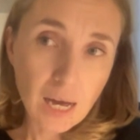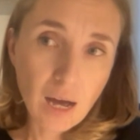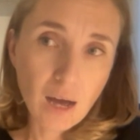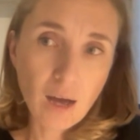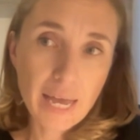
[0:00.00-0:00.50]

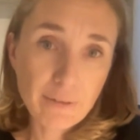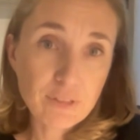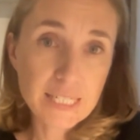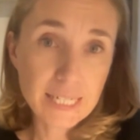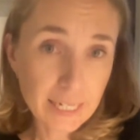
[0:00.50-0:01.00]

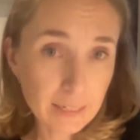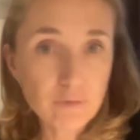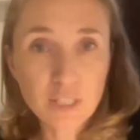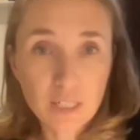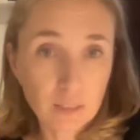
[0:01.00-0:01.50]

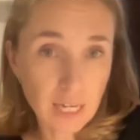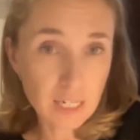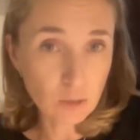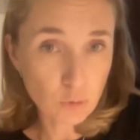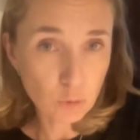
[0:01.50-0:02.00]
FTA, Federal
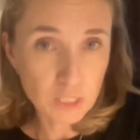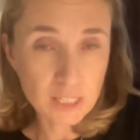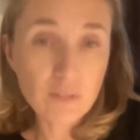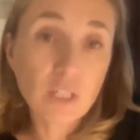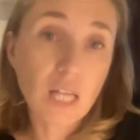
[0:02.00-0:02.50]
Tax
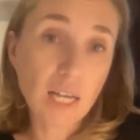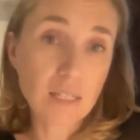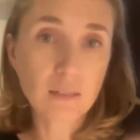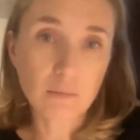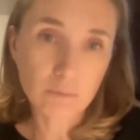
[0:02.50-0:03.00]
Authority, will
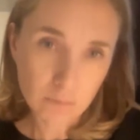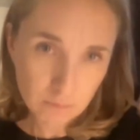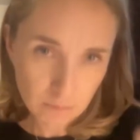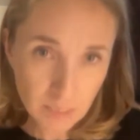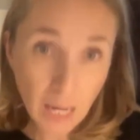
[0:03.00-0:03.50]
ask
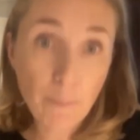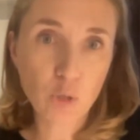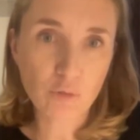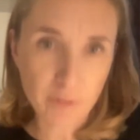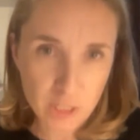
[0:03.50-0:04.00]
a number
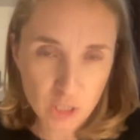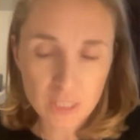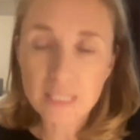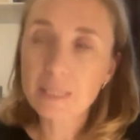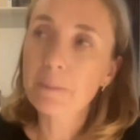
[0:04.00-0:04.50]
of
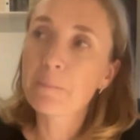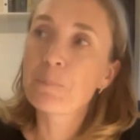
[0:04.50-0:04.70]
questions.